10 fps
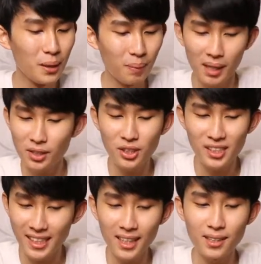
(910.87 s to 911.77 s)
but I
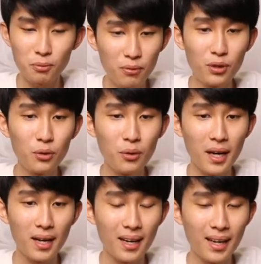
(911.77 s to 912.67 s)
just can't review
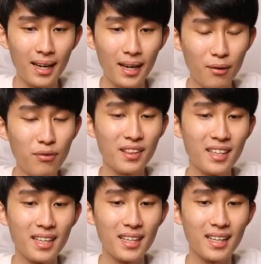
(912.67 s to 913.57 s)

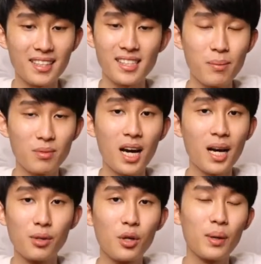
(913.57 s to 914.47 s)
everything at the same
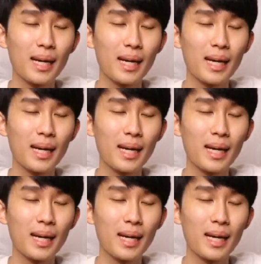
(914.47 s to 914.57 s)
time, you know.